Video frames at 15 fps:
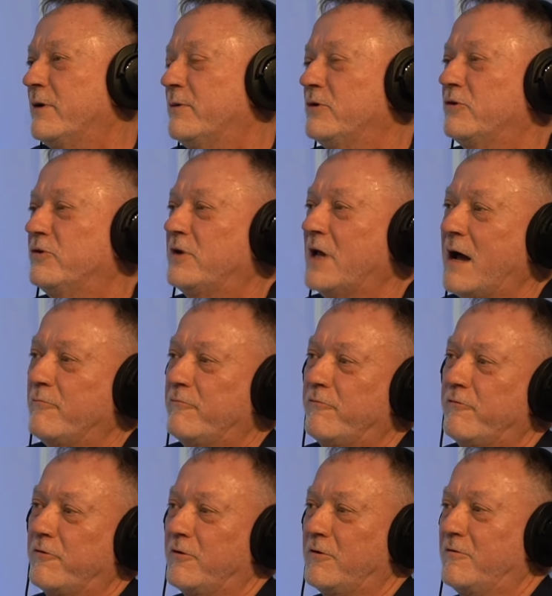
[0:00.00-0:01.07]
I would stop
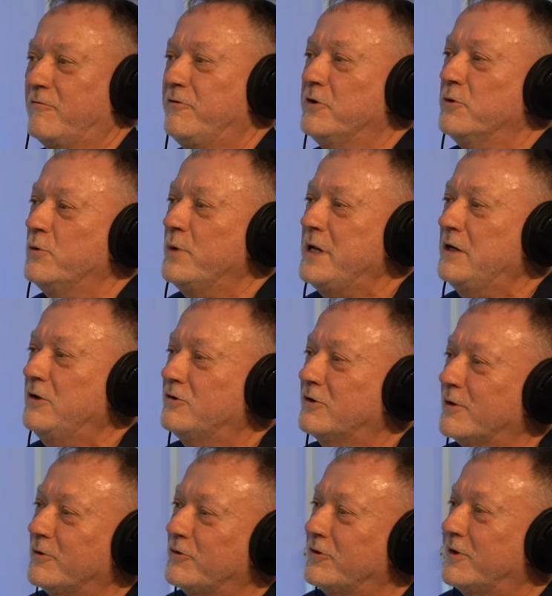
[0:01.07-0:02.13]
for a few
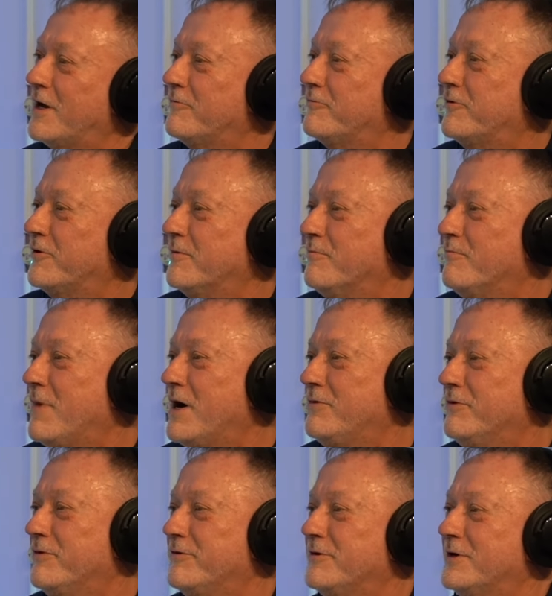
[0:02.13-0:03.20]
weeks. I would stop for a
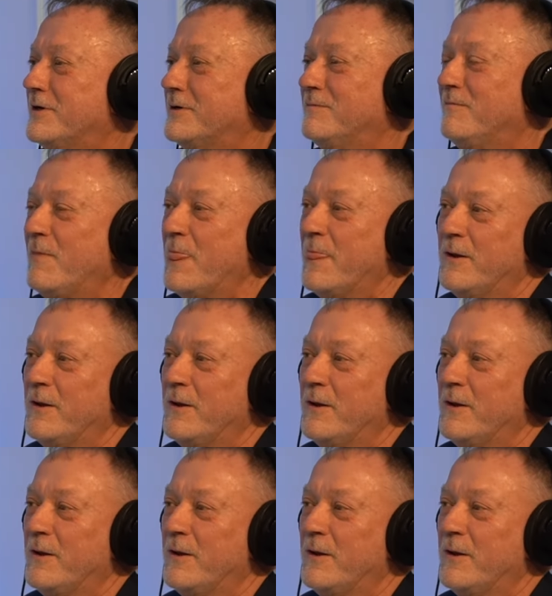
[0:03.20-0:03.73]
month. You know,